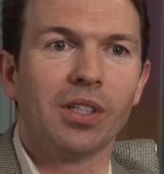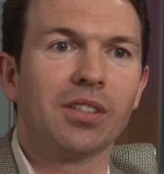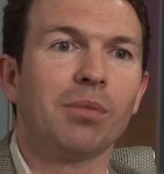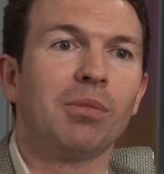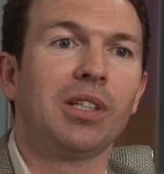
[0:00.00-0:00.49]

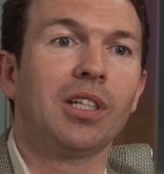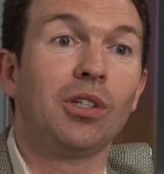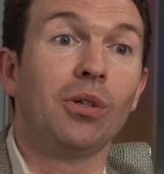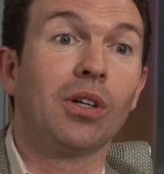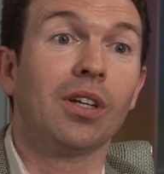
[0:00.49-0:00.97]
It's something
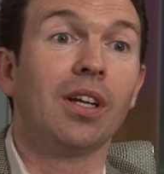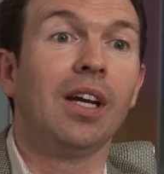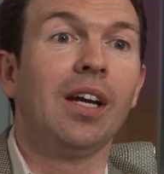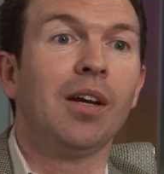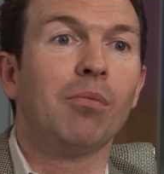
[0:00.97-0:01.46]
that you can
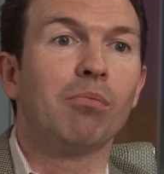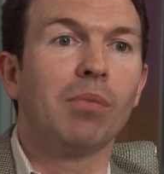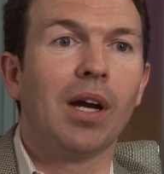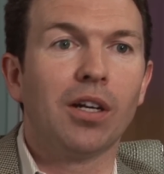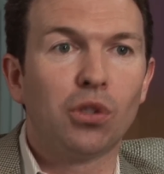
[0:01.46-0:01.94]

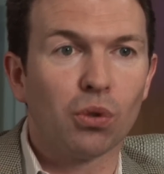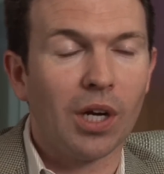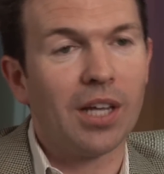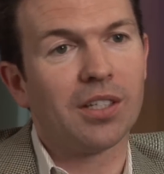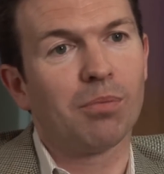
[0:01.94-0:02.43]

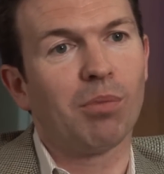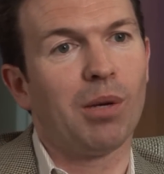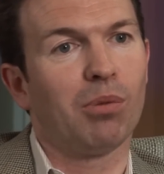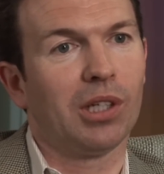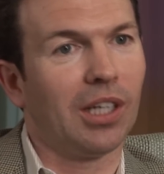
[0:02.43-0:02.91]
address
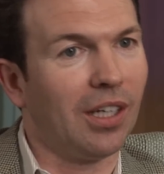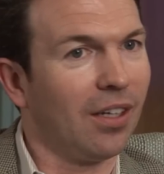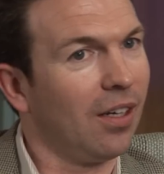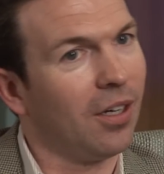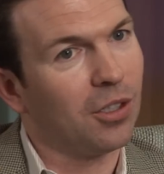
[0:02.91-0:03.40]
by bringing
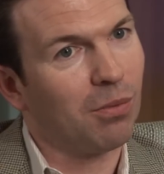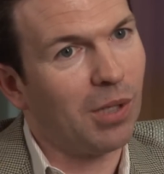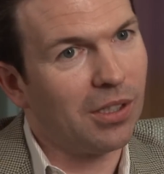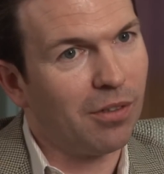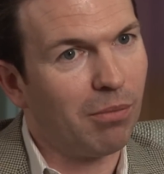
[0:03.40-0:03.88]
in large
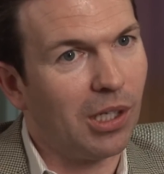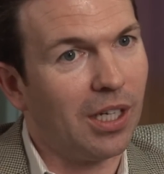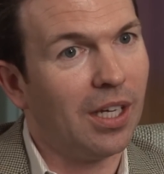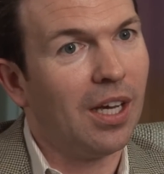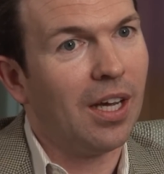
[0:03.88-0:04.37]
amounts of
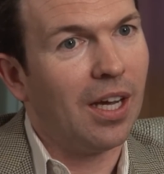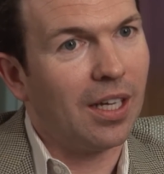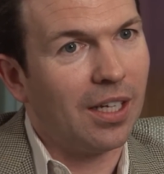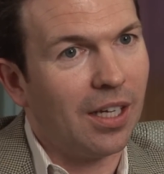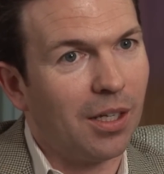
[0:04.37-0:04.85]
money
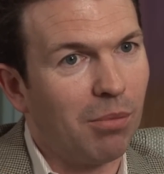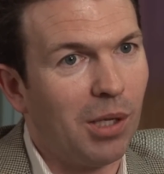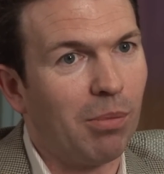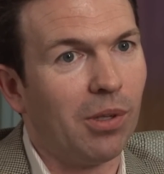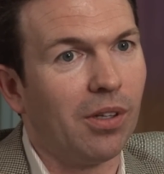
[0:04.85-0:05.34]
and getting
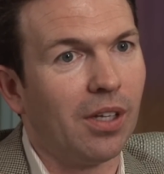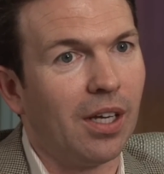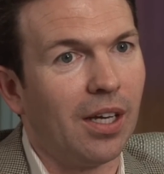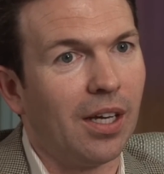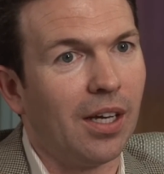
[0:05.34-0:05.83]
people
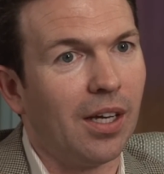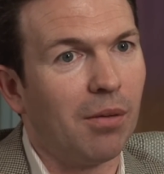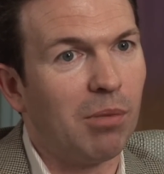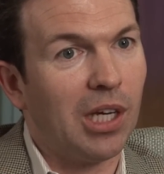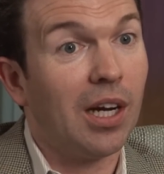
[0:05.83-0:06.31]

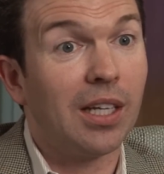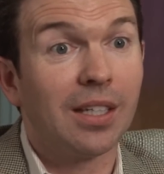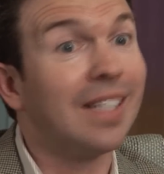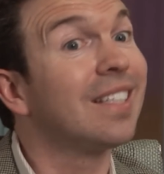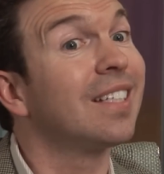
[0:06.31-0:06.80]
behind
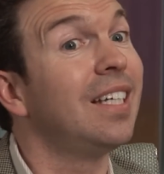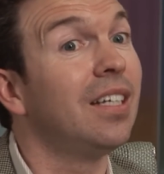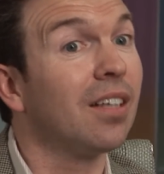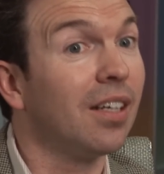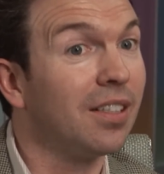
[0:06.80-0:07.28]
it. It's
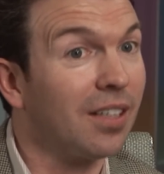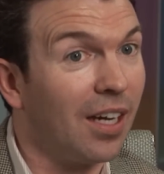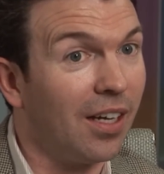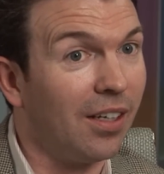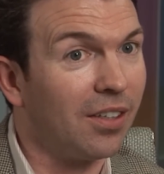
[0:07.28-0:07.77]
easily
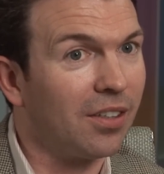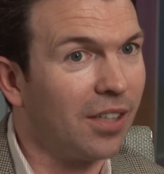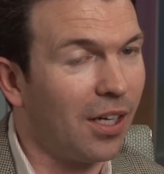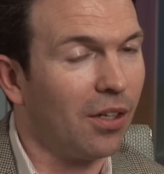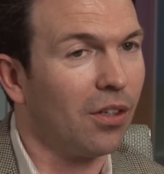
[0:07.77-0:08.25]
scaled.
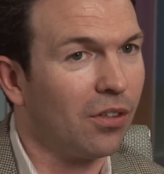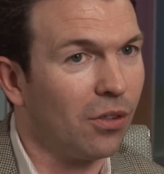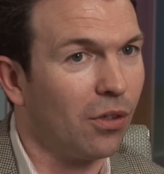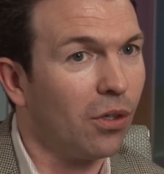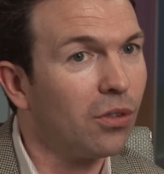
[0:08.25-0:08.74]

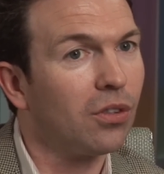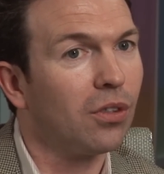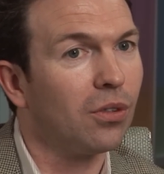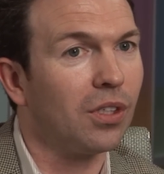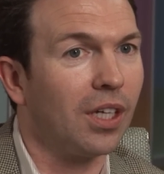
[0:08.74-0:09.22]
So those
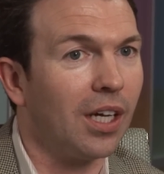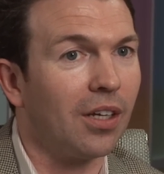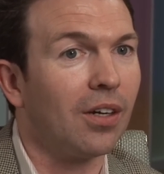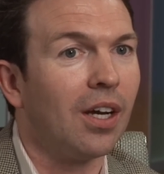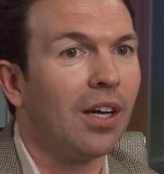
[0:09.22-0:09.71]
two
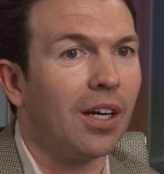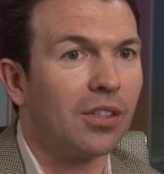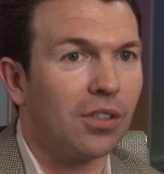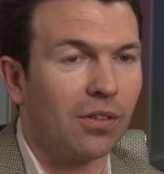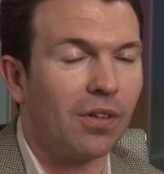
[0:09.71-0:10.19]
together I
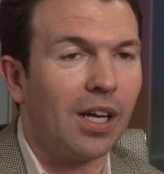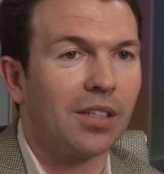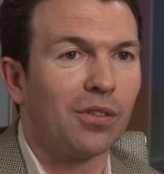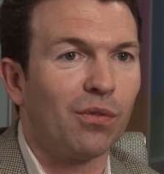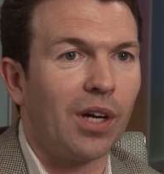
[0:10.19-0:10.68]
sort of
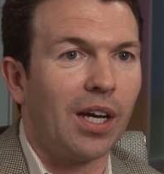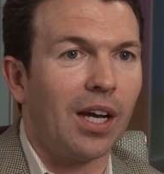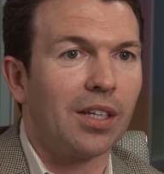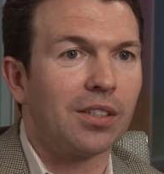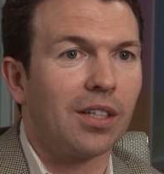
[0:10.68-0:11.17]
classify
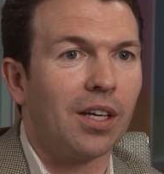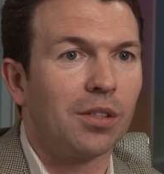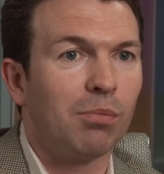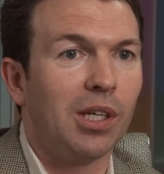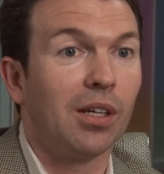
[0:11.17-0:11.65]
as
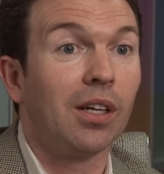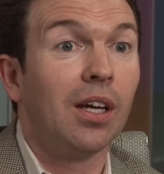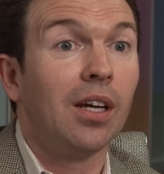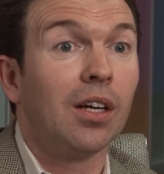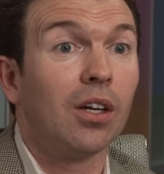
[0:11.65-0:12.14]
being
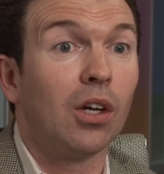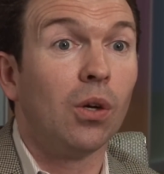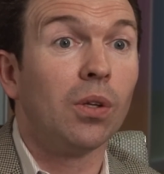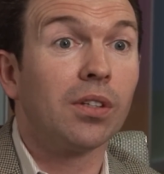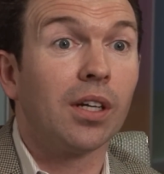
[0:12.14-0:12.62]

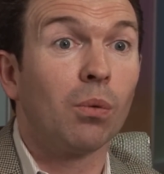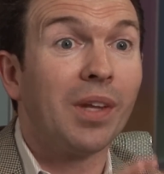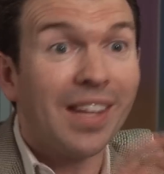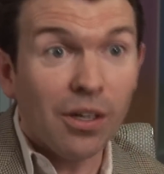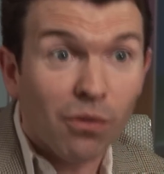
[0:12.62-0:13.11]
goals that are
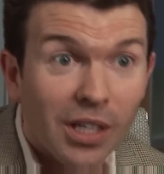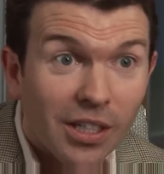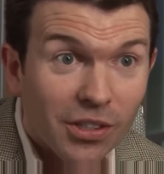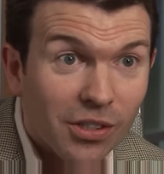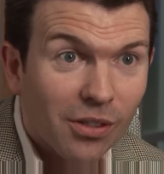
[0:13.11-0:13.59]
within
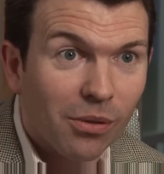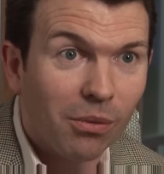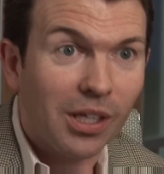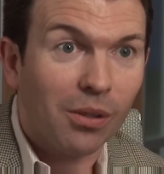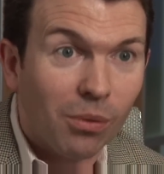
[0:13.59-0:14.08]
reach.
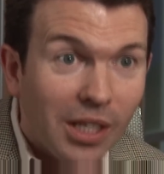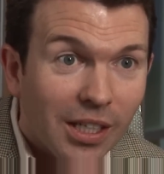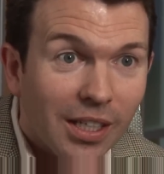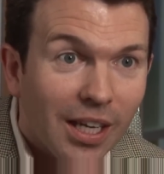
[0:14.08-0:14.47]
We can